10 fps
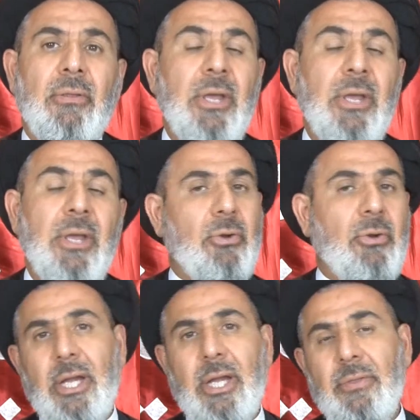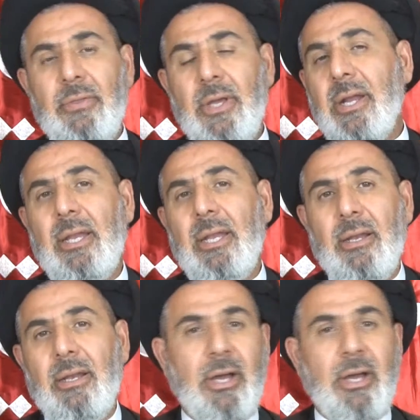they are okay, they are
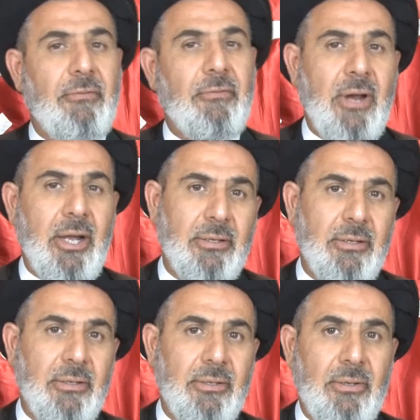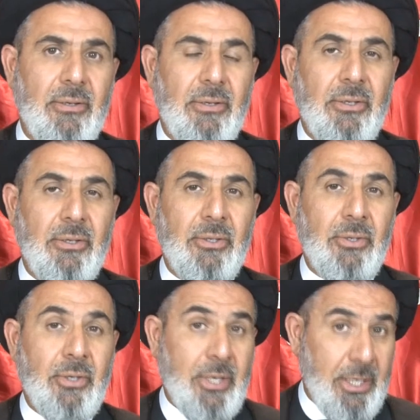halal, they are fine.
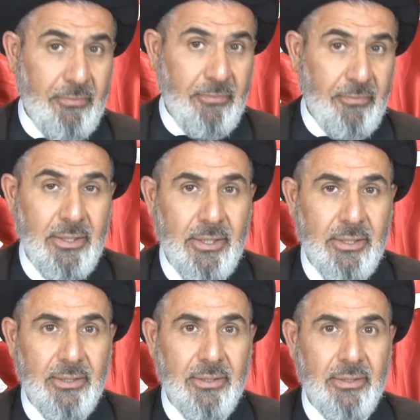You get offended.